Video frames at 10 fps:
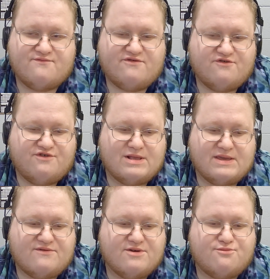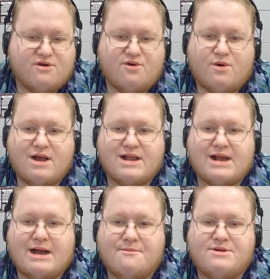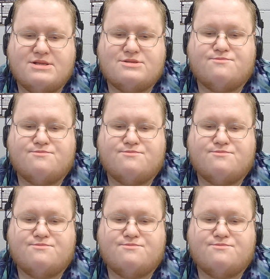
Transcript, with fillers: Feel free to leave your Bray Wyatt comments